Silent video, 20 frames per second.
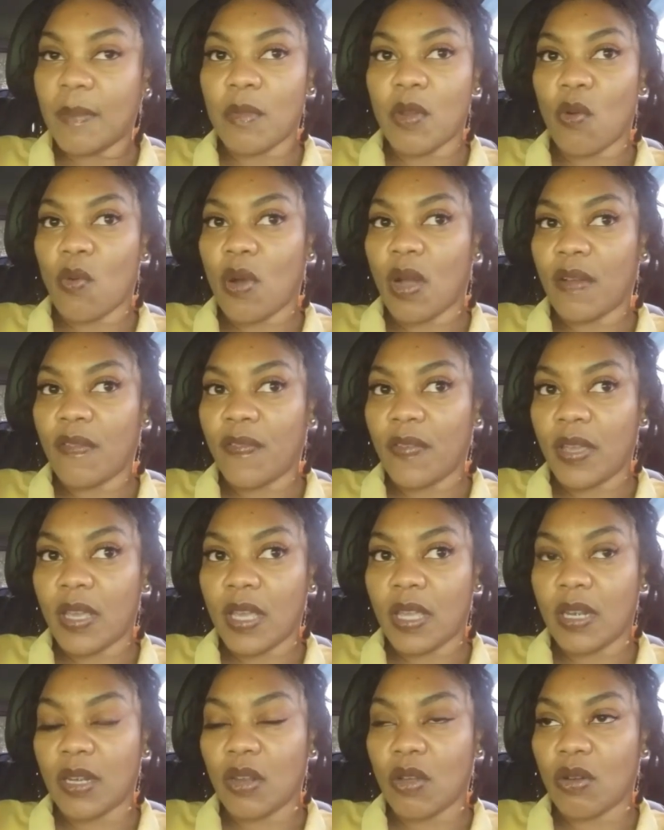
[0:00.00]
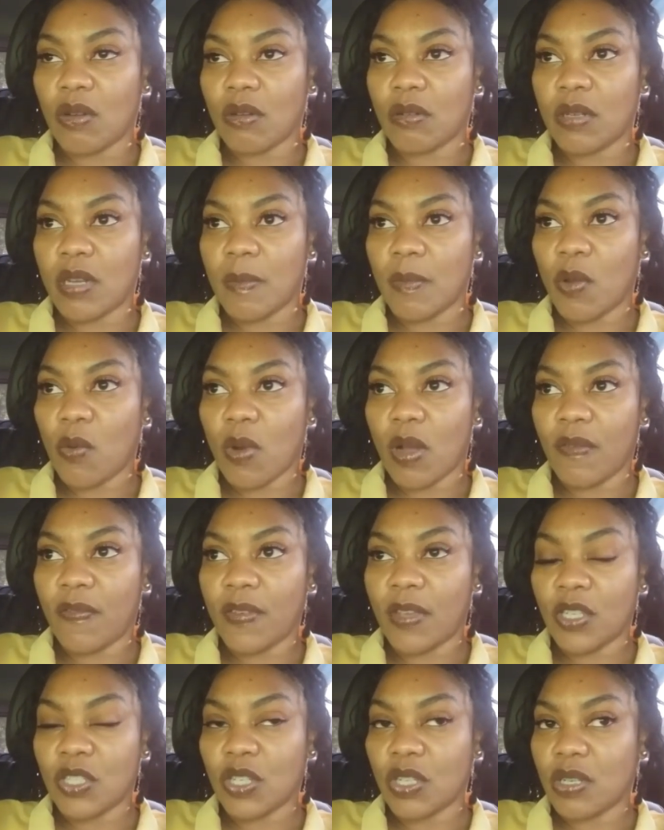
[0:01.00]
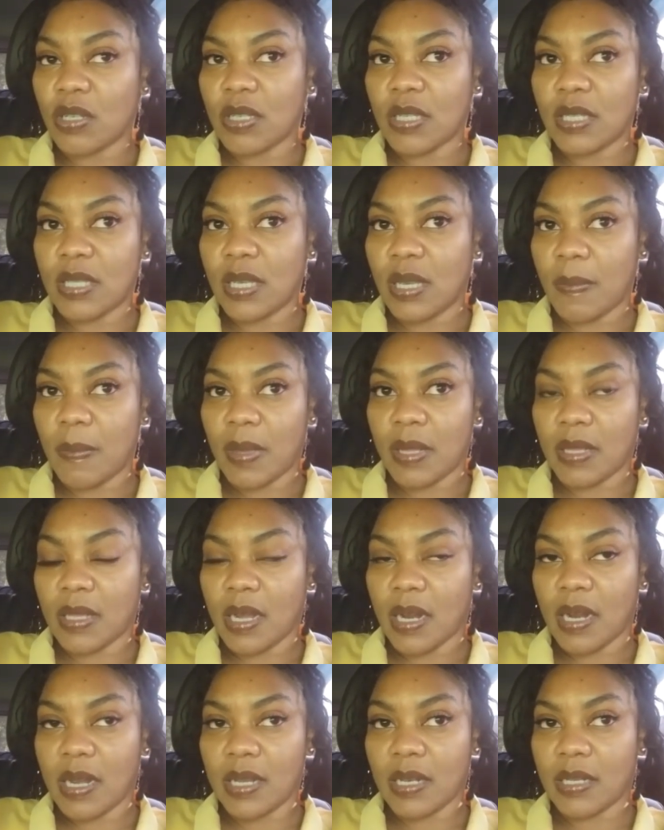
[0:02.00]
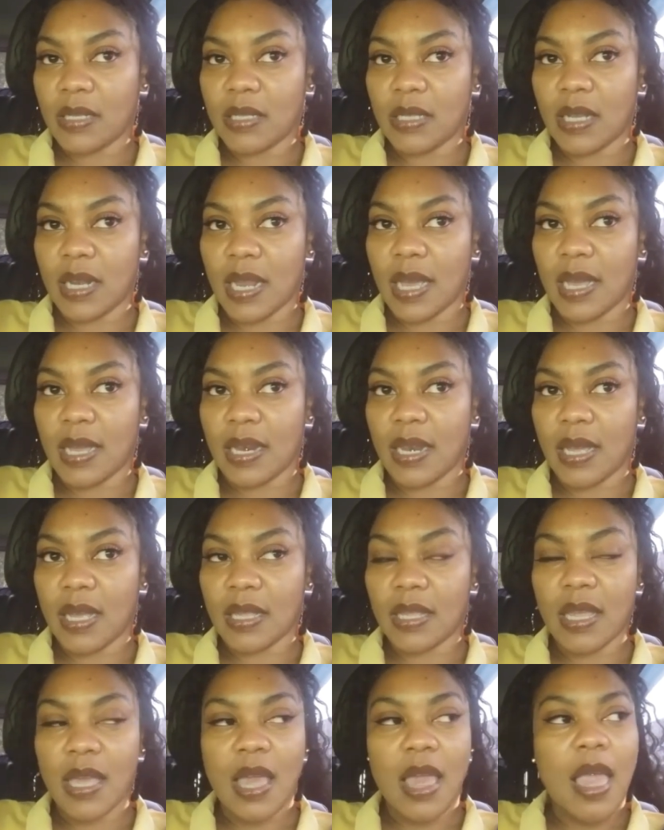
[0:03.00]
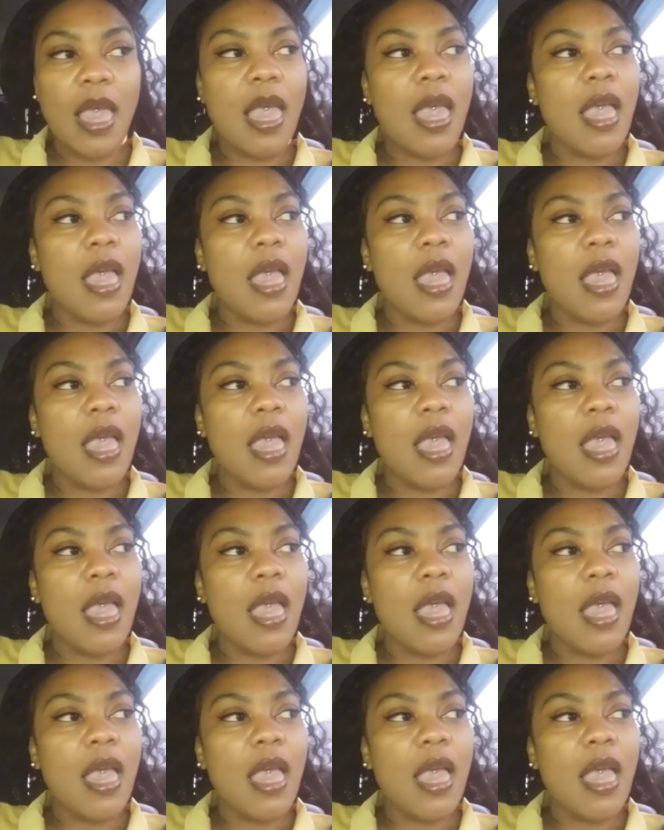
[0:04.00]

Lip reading: And them not want to gain no, them not want to issue no statement or anything like that.